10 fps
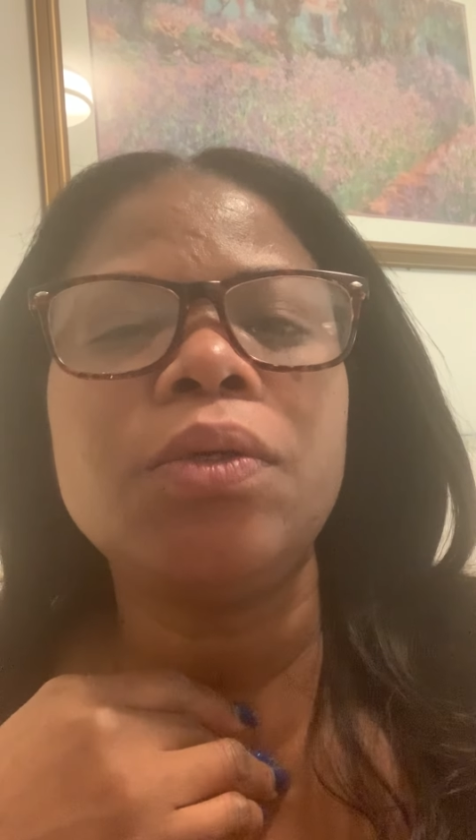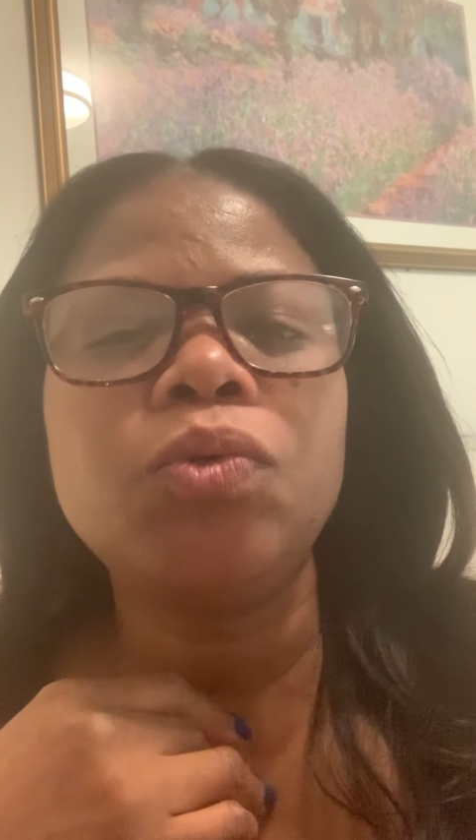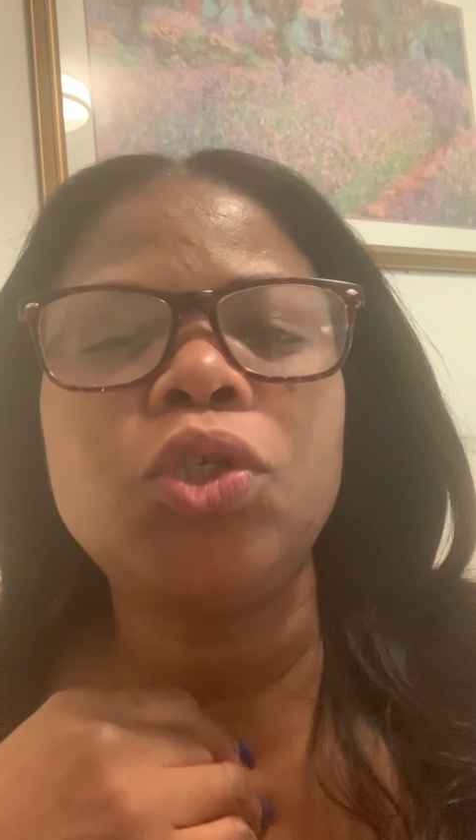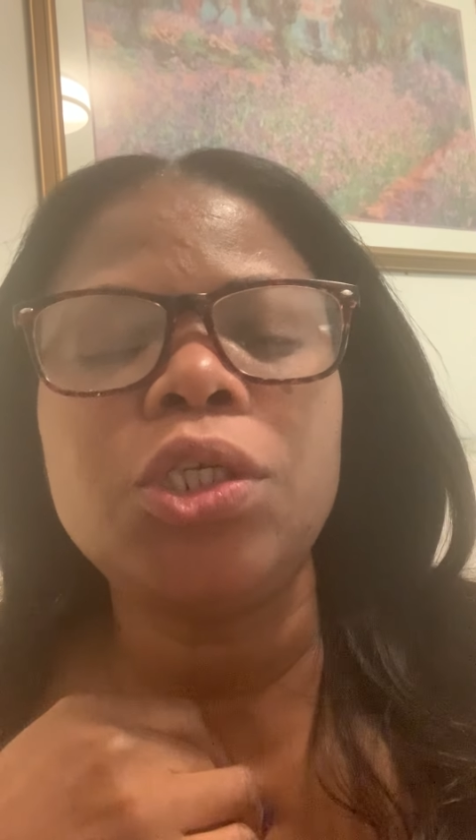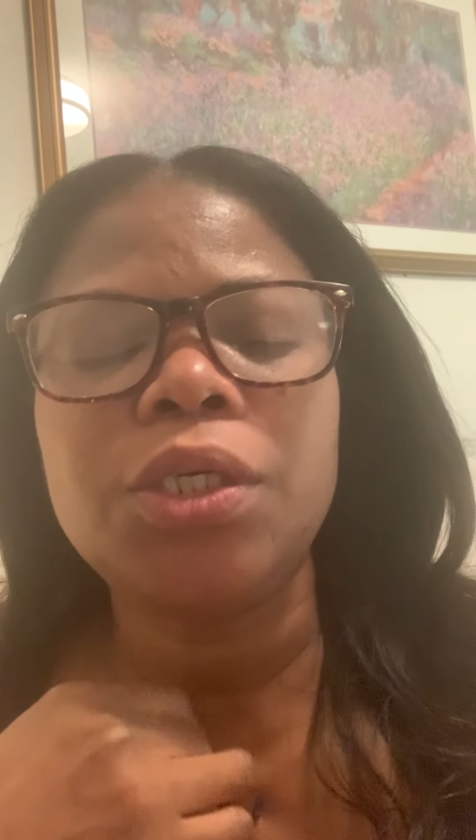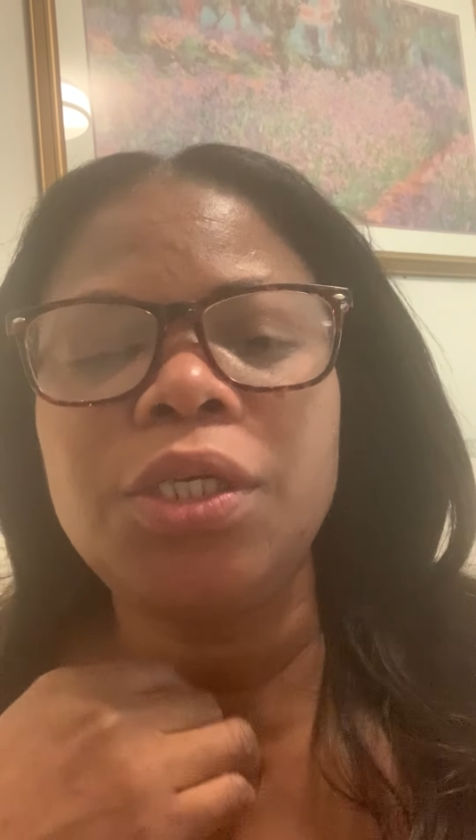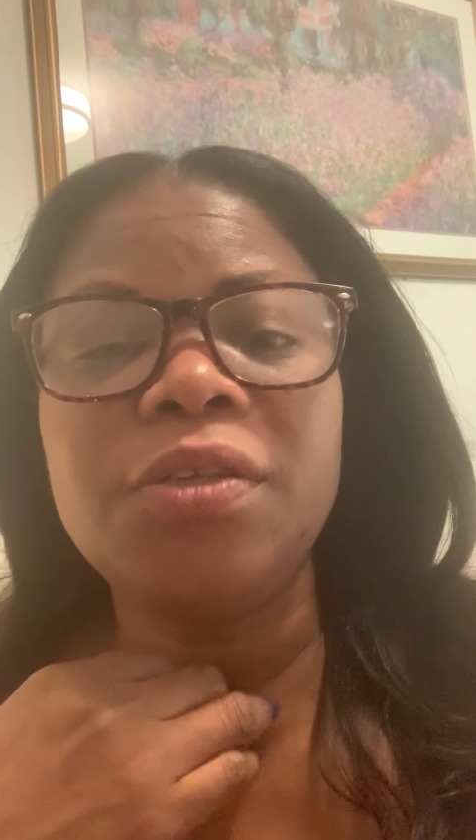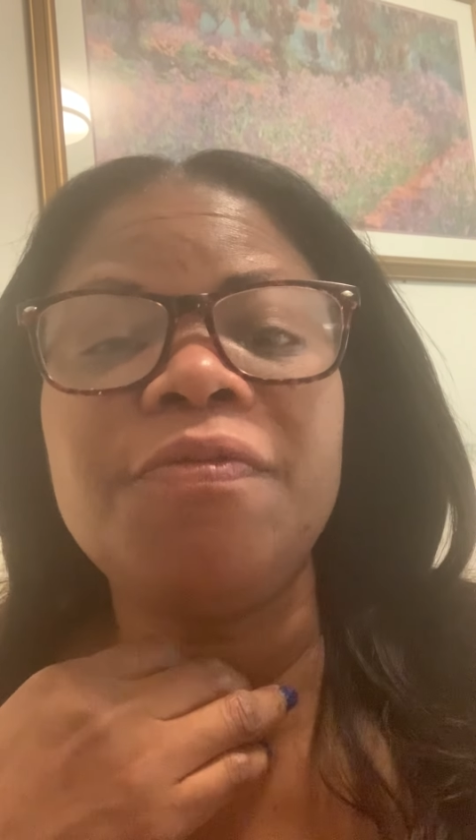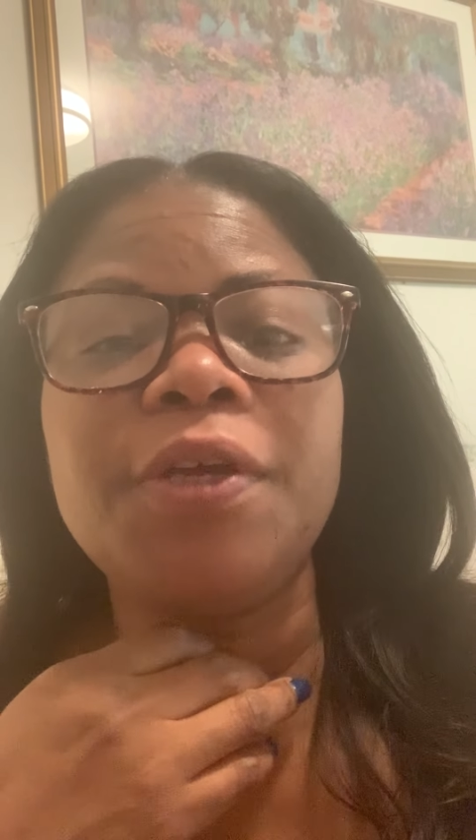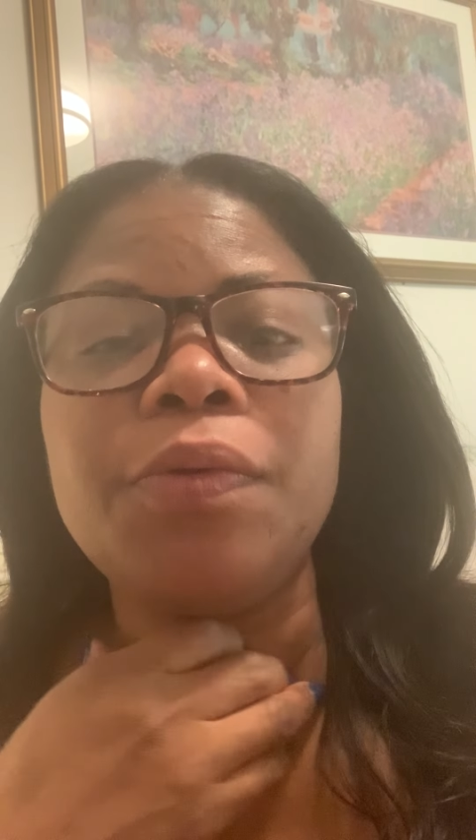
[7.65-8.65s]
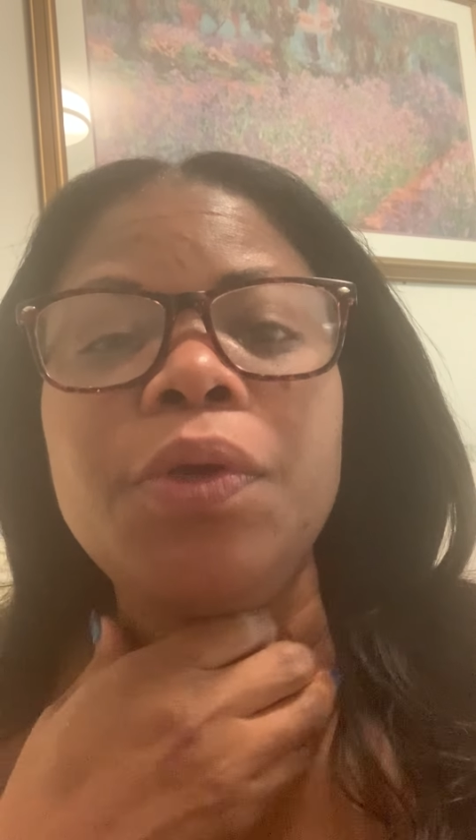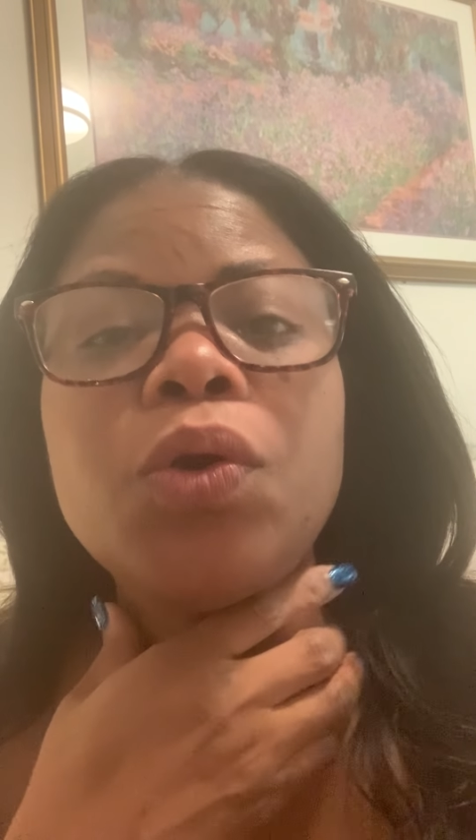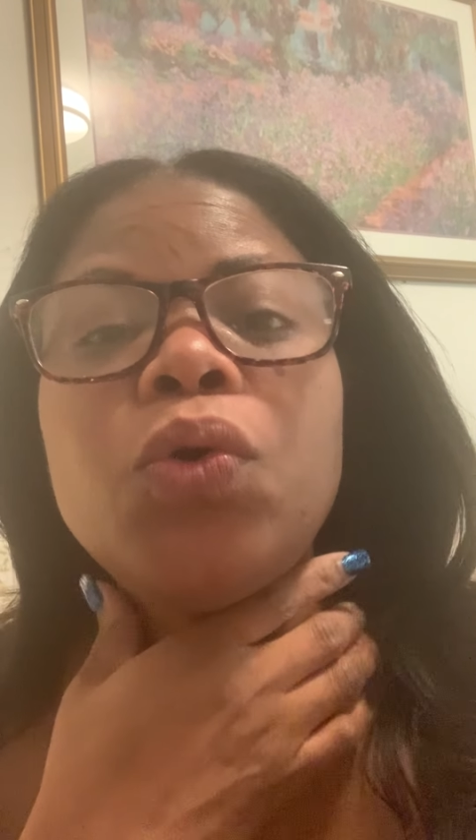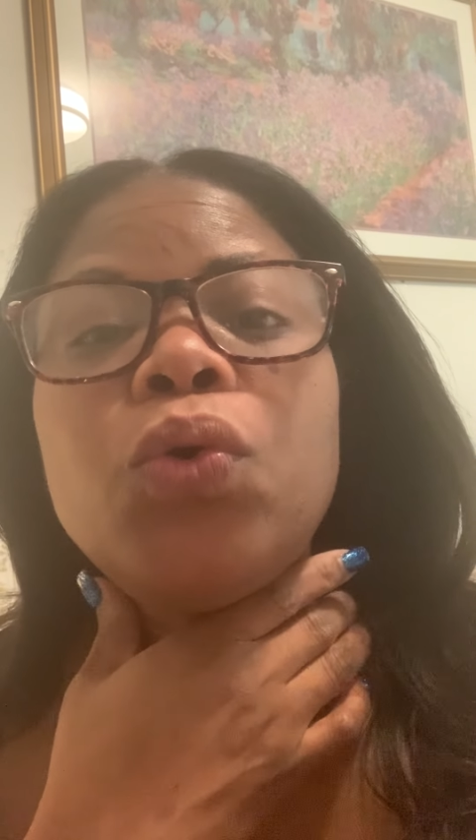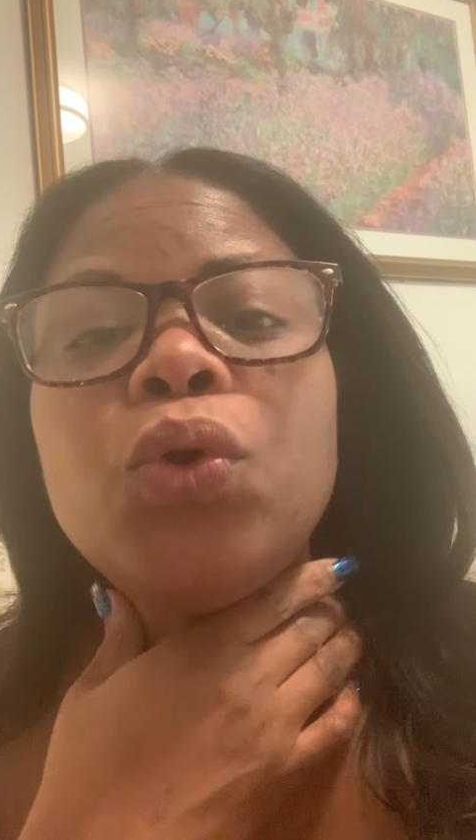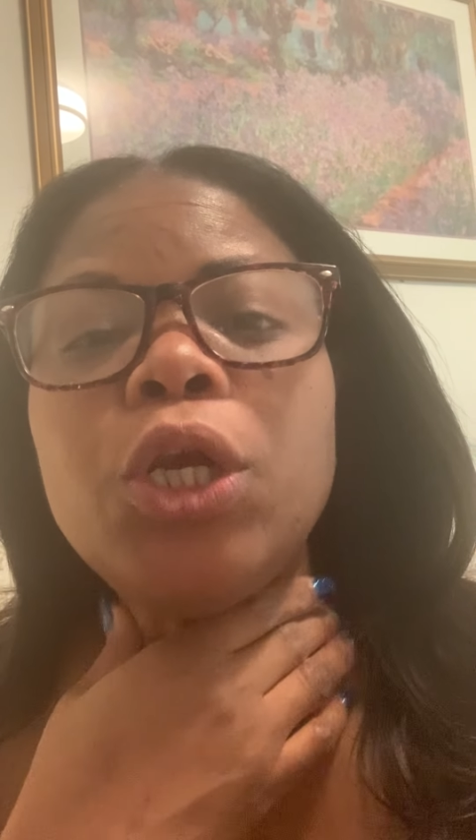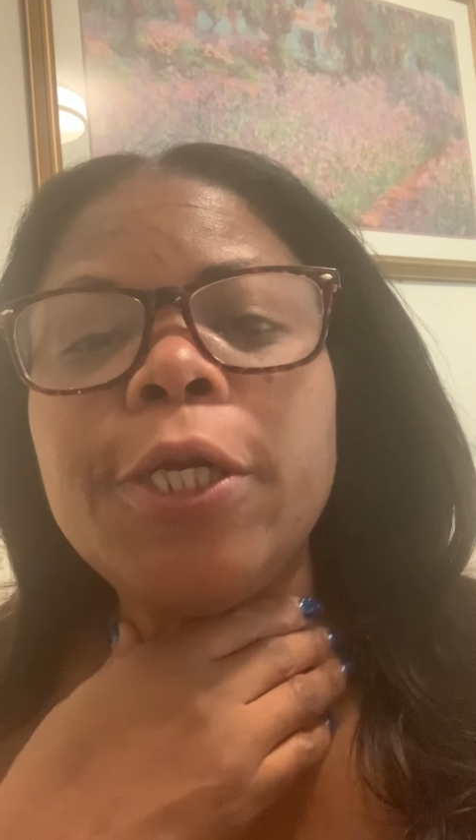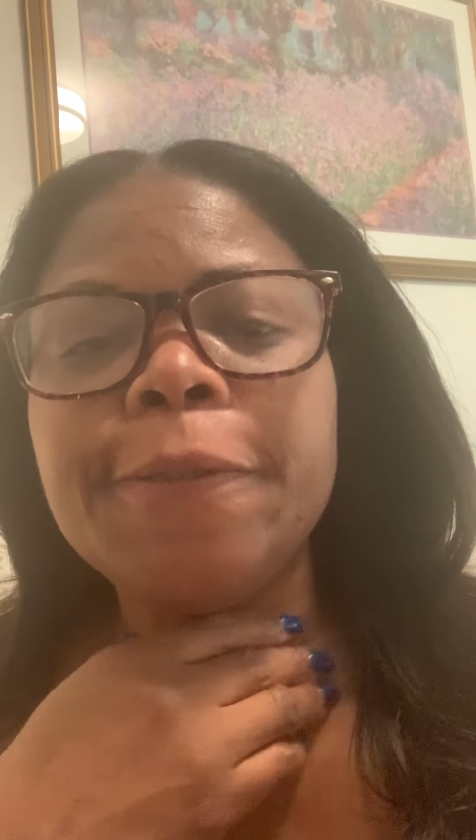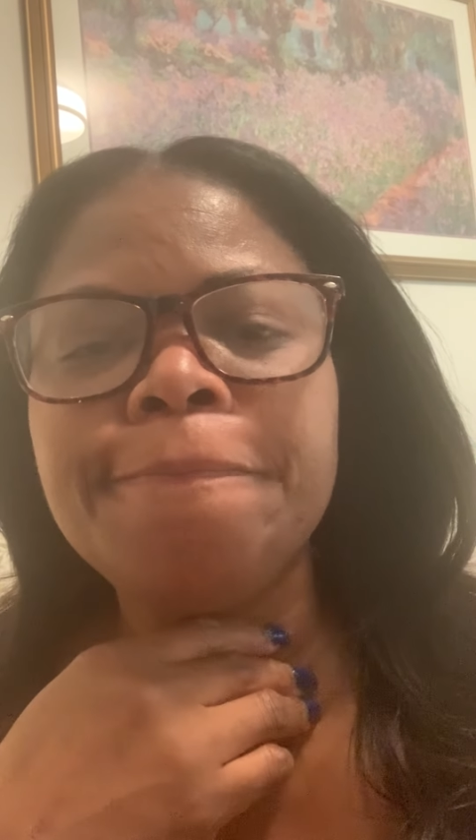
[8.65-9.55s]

Lucia is very cold.